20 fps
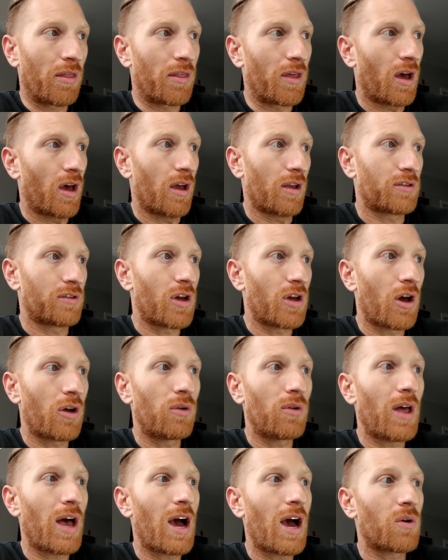The
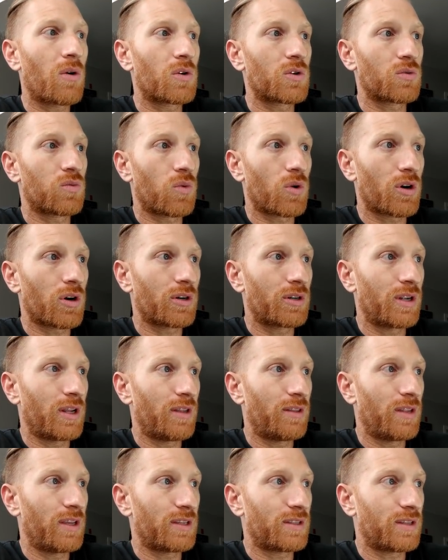total hours worked
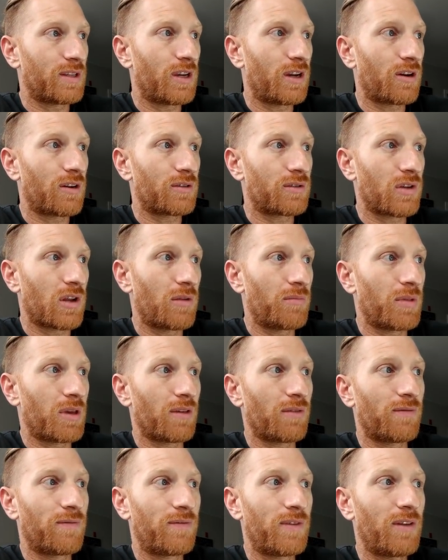in this year is going to
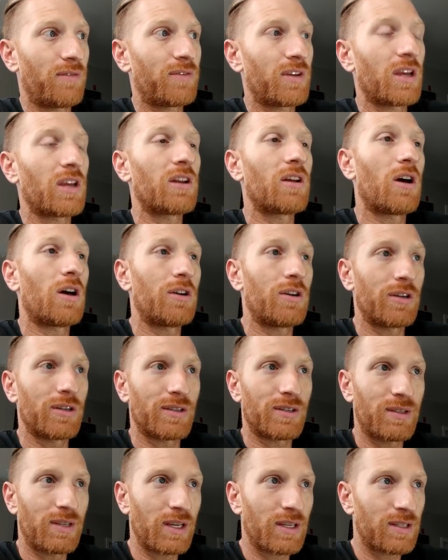be
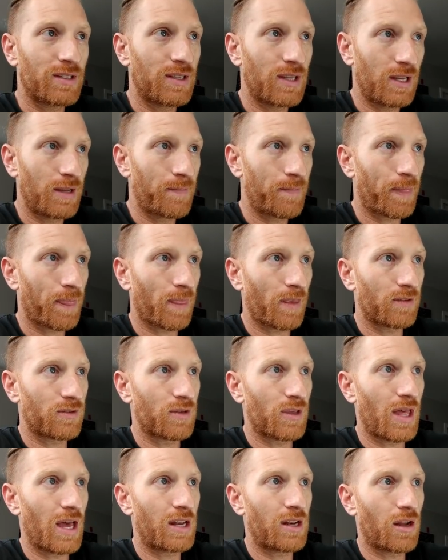1,560.
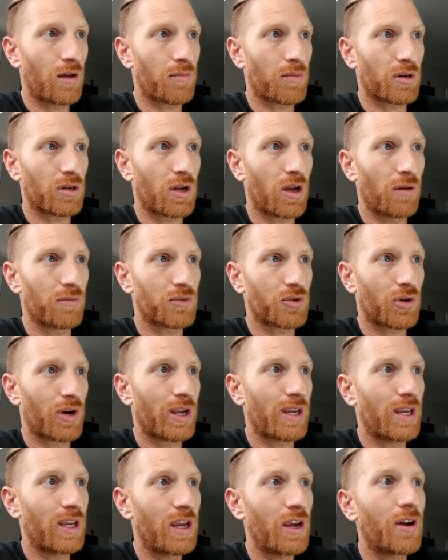So that number comes
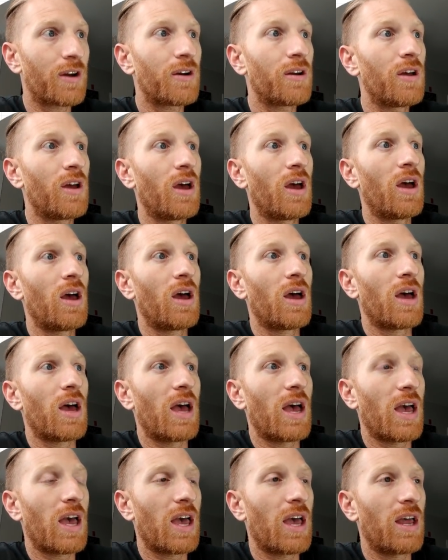right here.
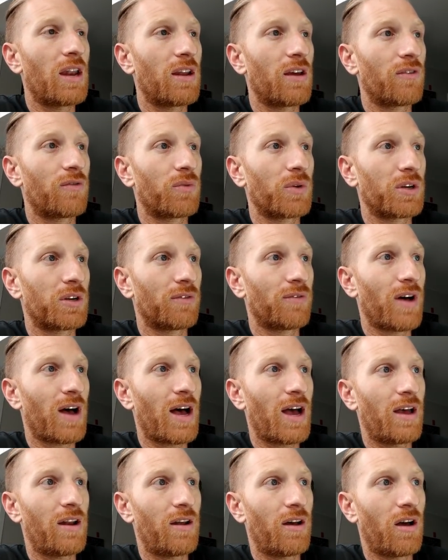And if we
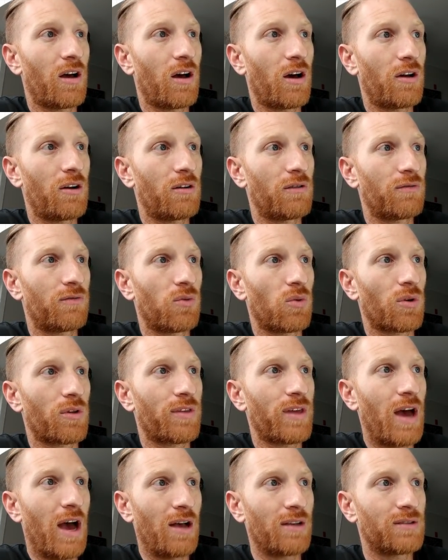divide
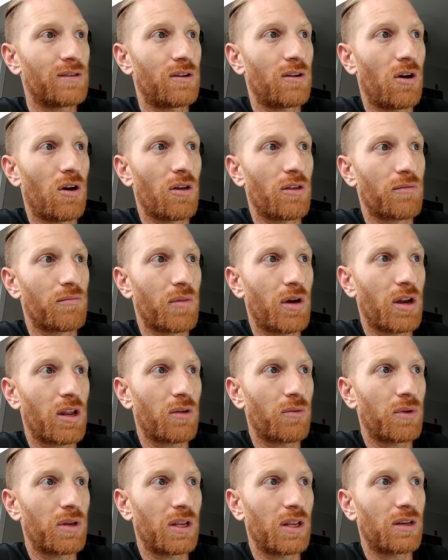104,000, all the
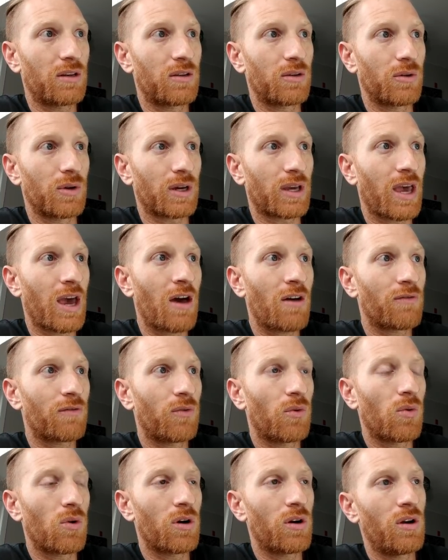money we need to account
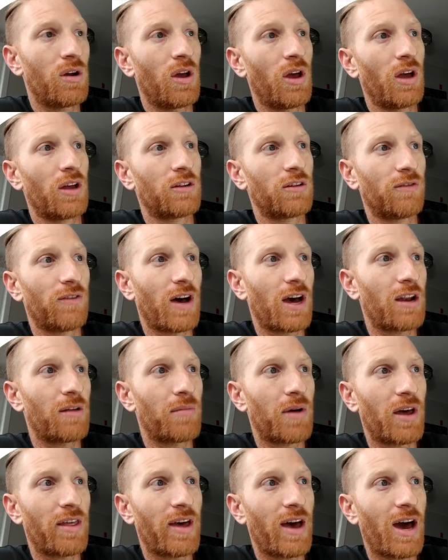for, divided
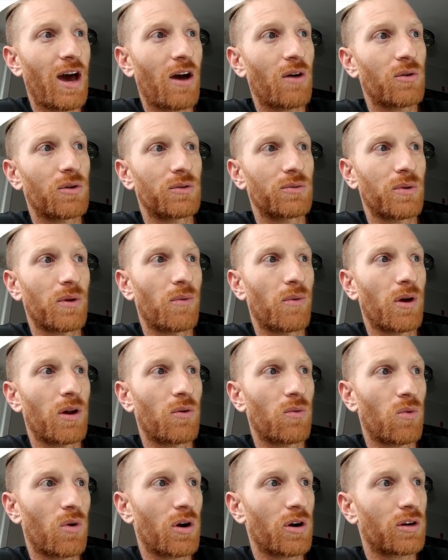by the hours we
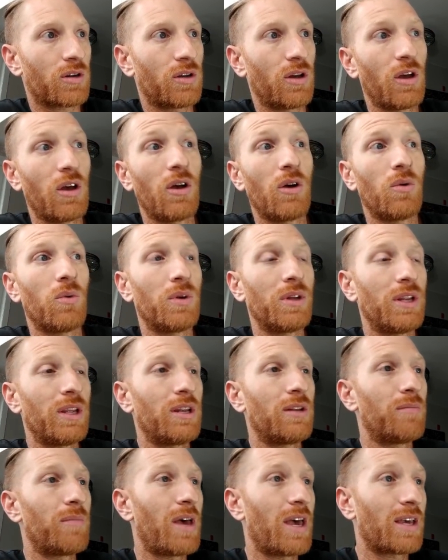want to work, we
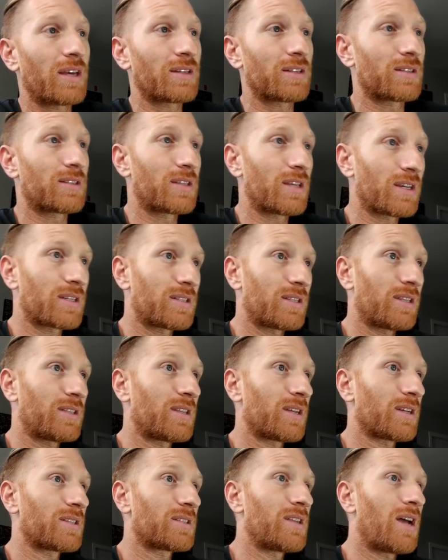need to make
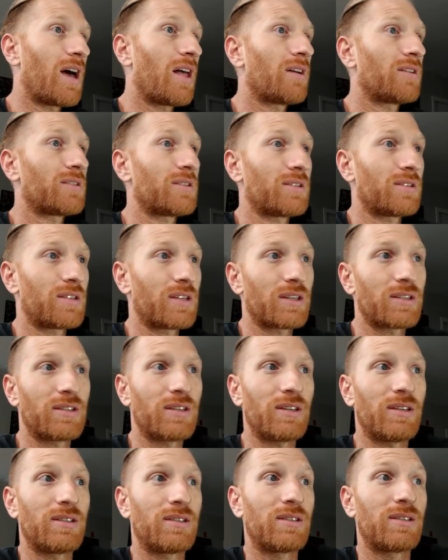
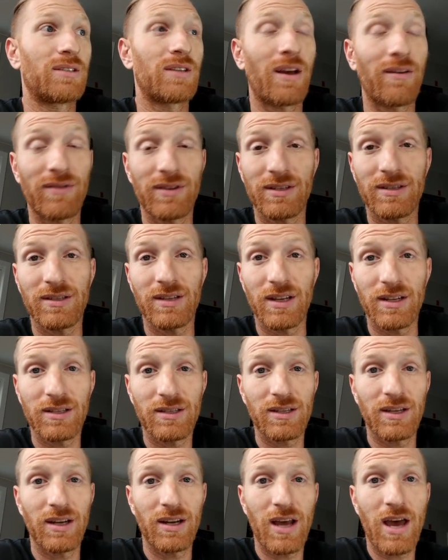
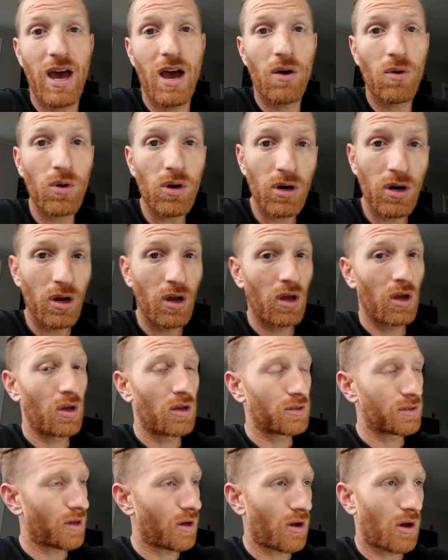$66.67 an hour.
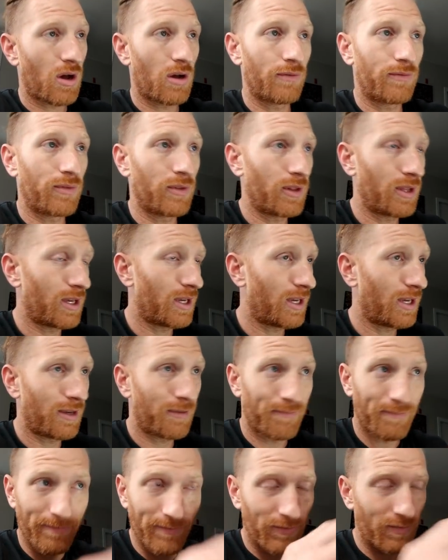So
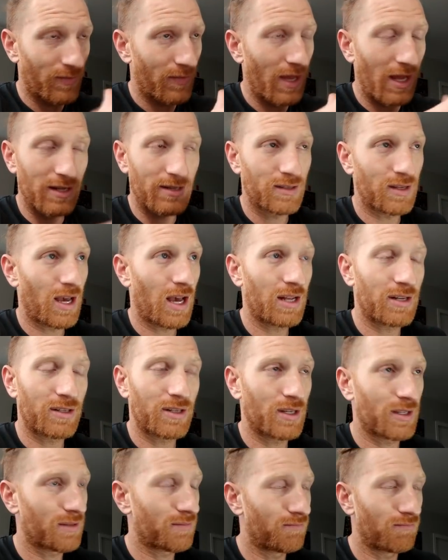hopefully that's not
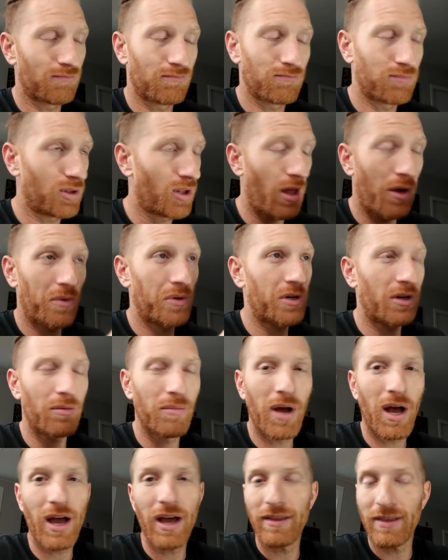just blowing your
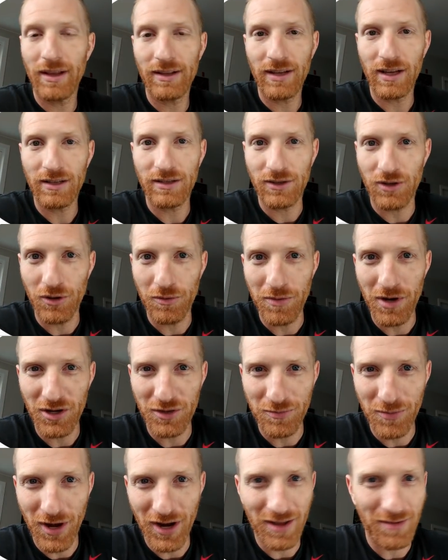mind that that's too
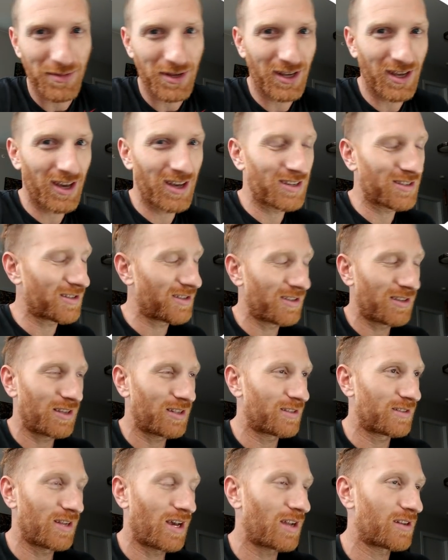much money, because
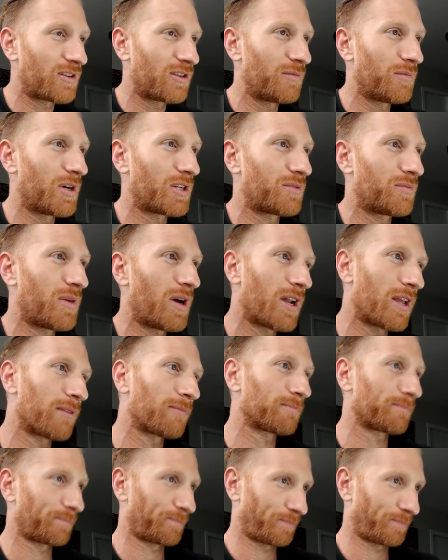it's not too much money.